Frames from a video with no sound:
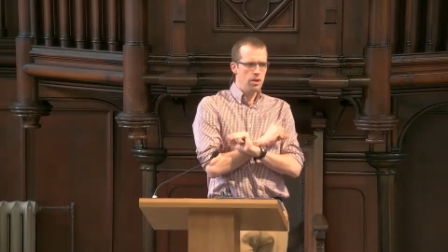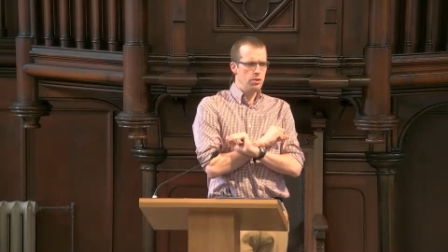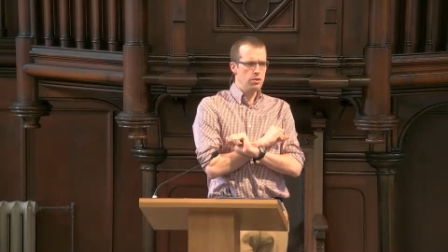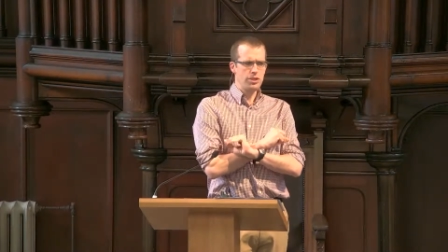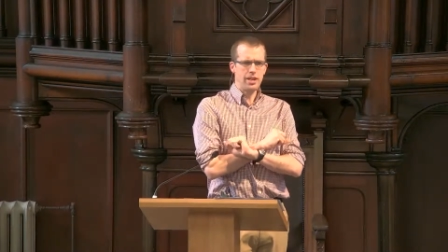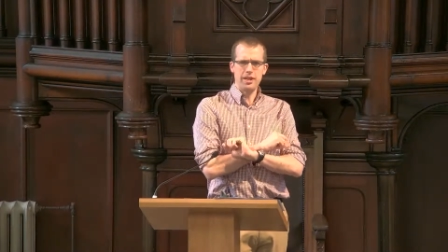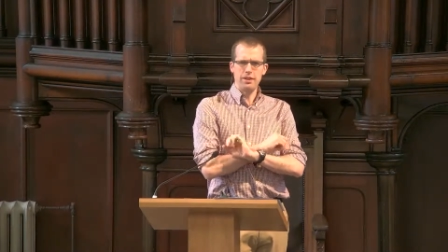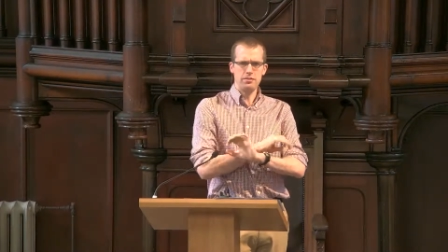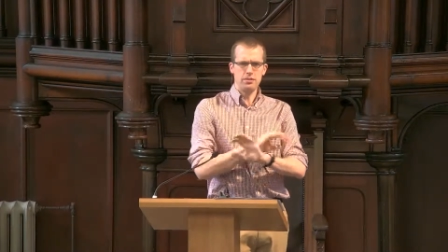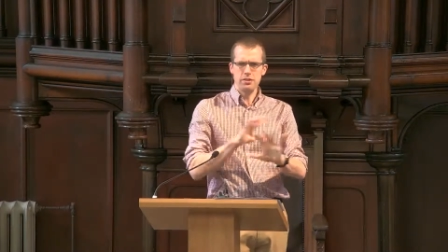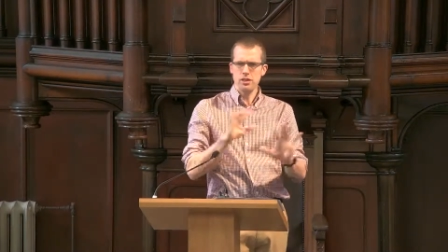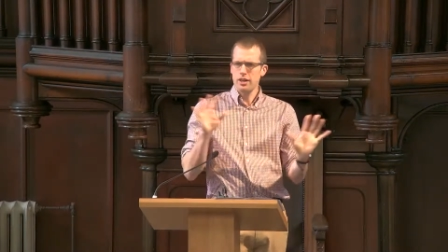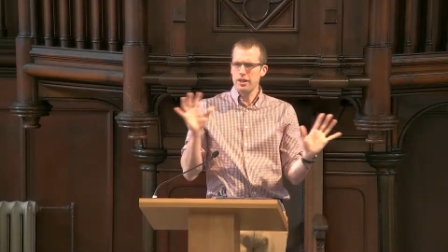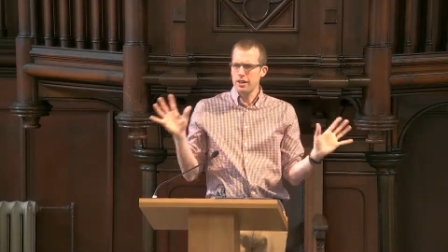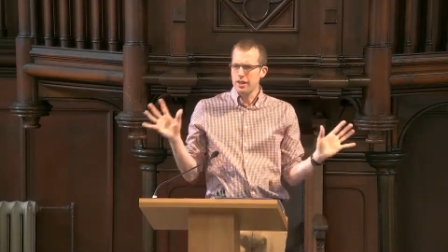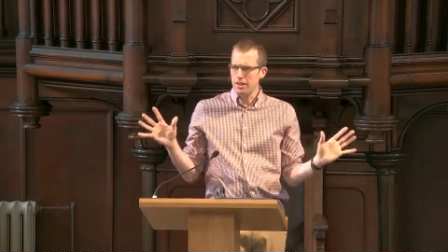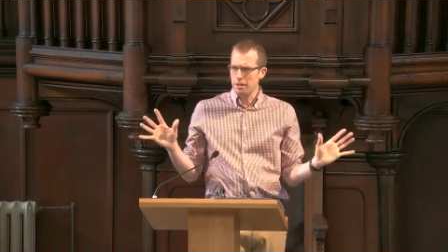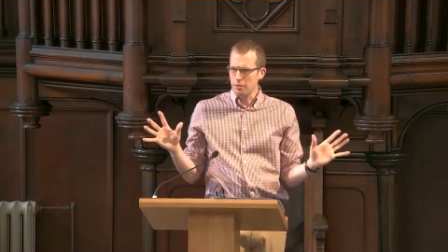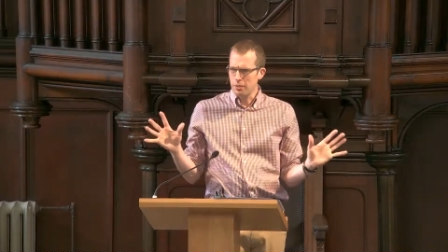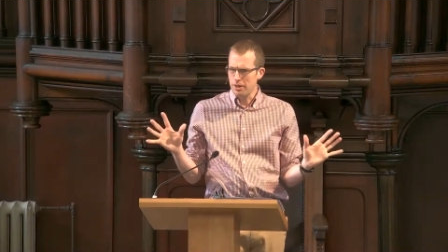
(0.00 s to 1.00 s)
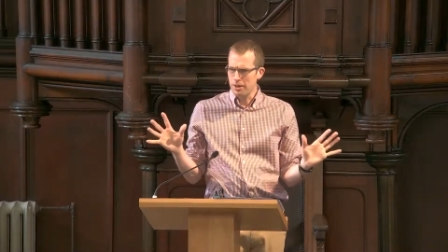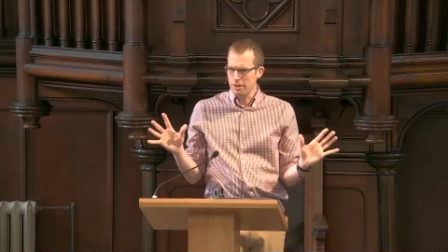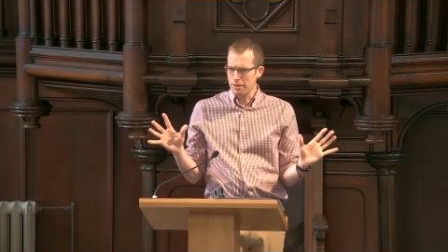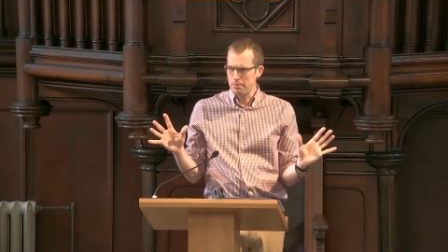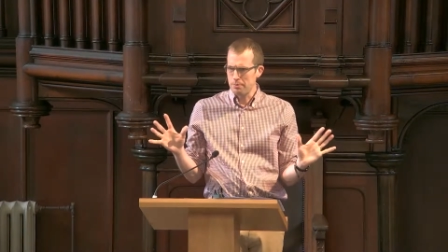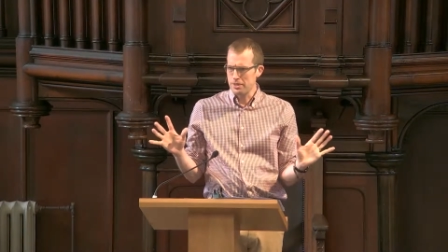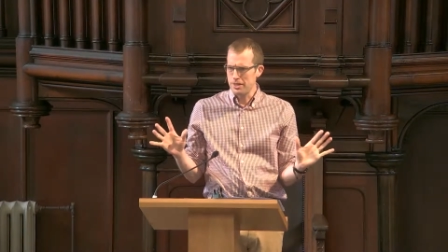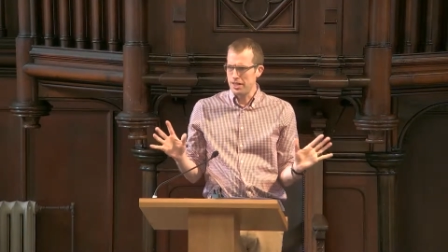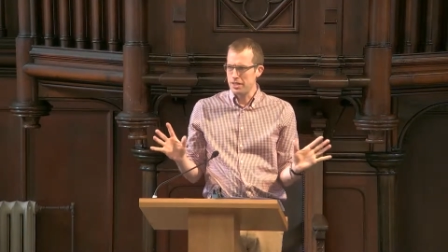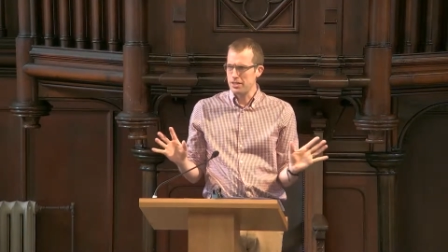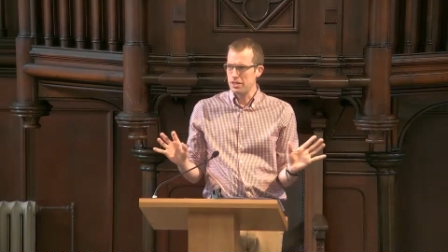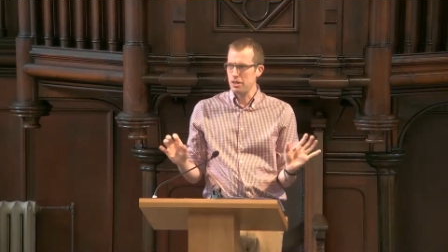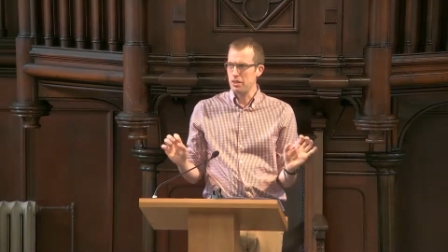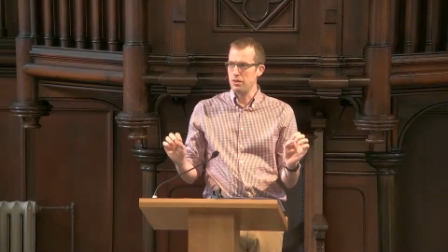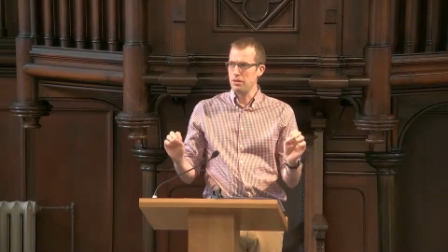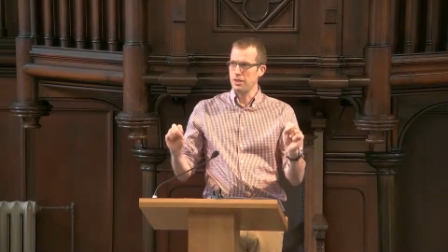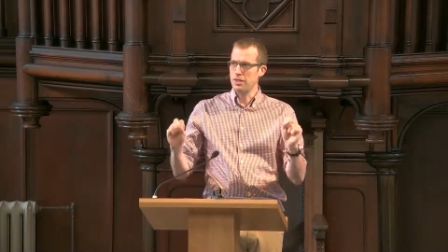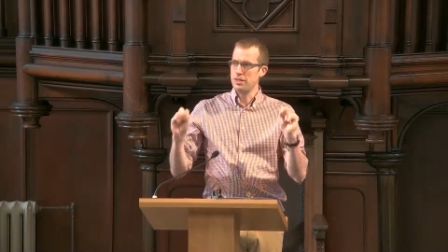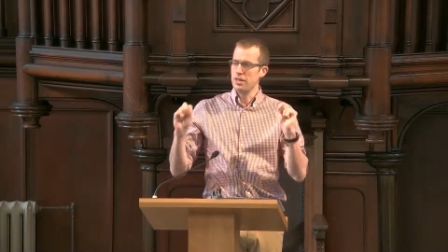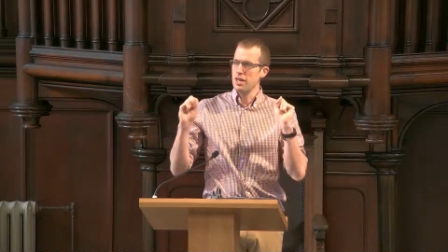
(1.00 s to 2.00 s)
kind of turning the world upside
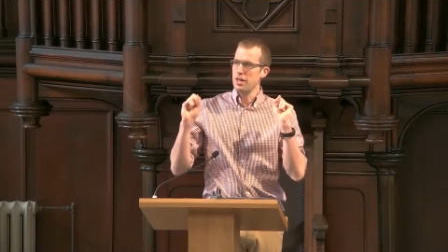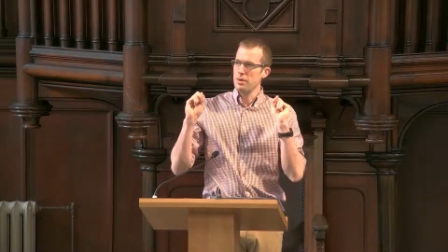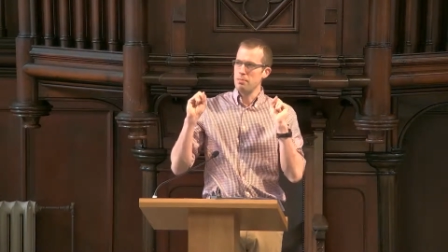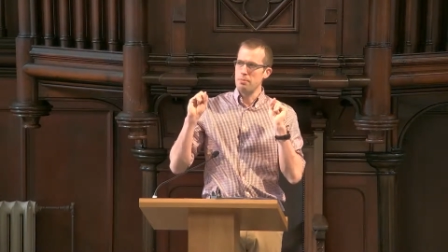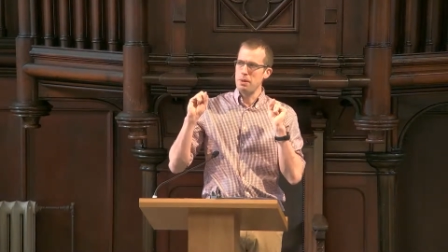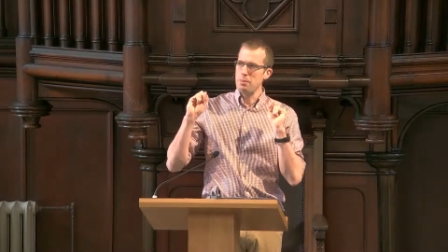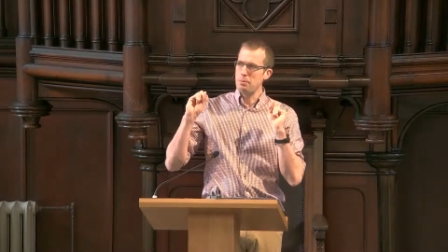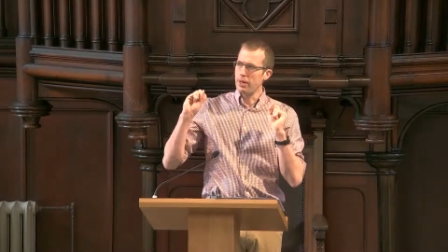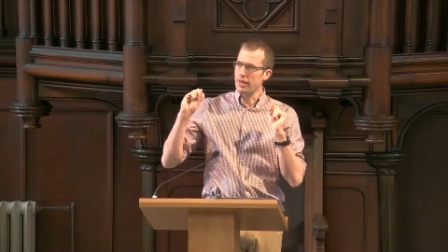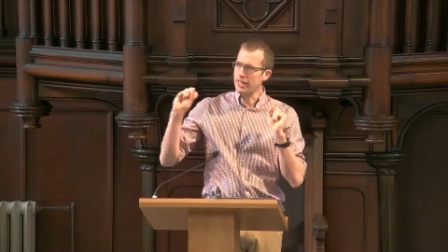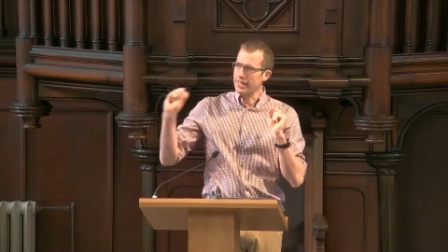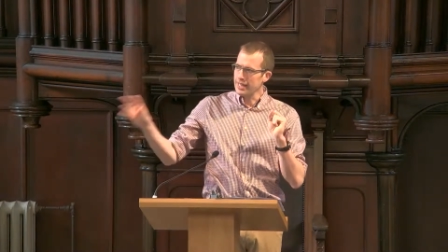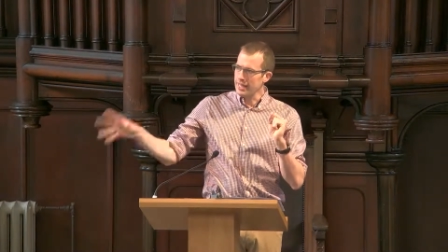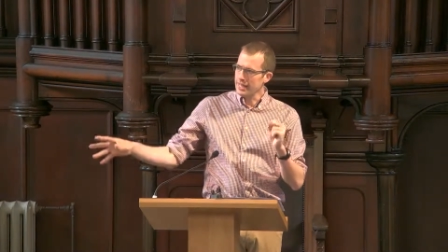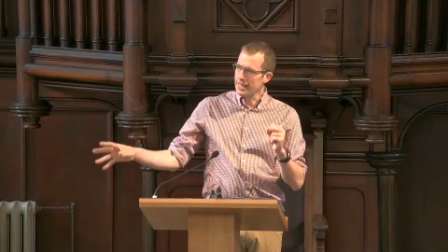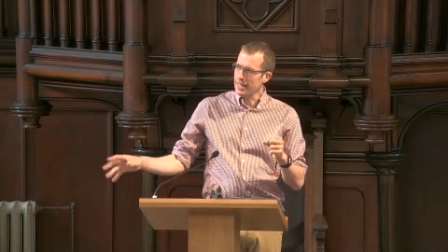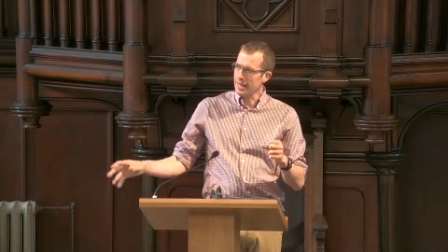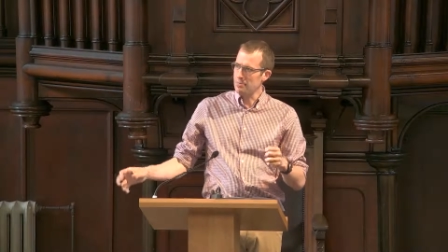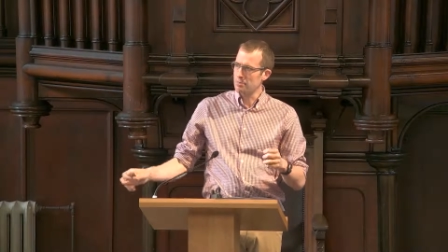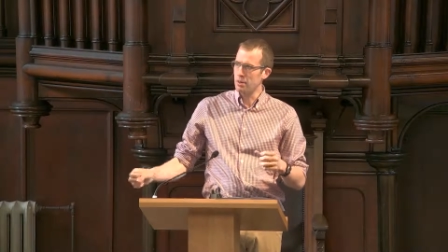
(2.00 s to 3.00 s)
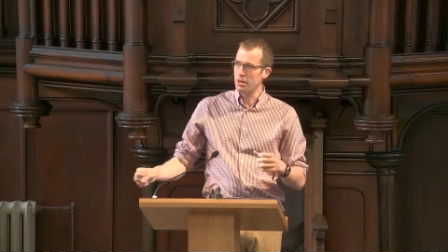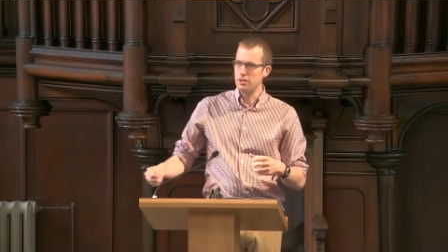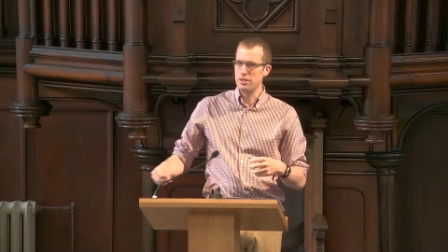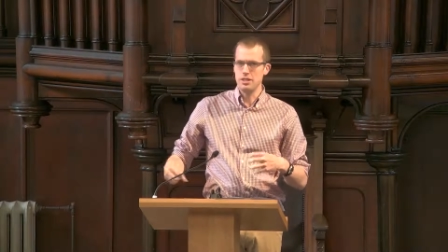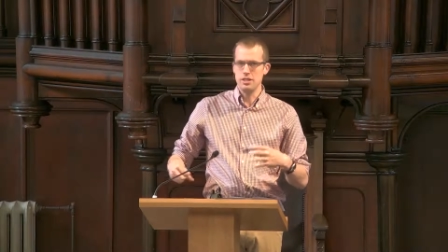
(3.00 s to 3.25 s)
down, that people are hearing about.